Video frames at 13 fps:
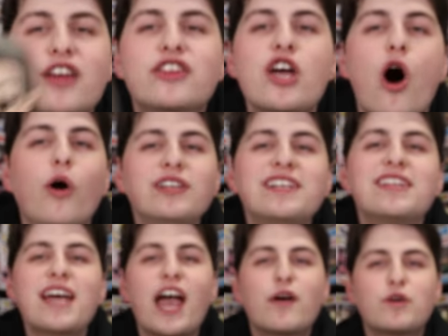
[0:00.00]
The only
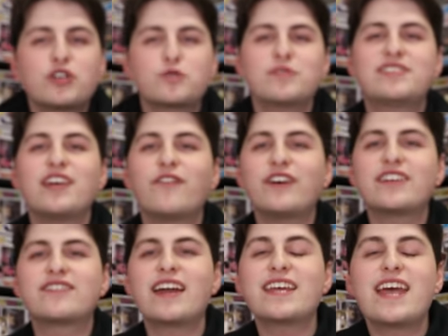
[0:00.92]
thing I wish was different
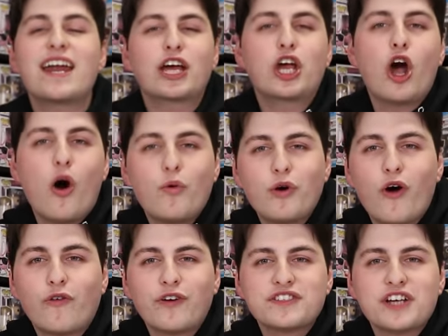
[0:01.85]
is that he had a coat
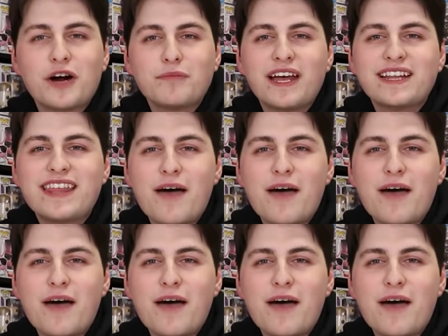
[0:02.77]
over his arm like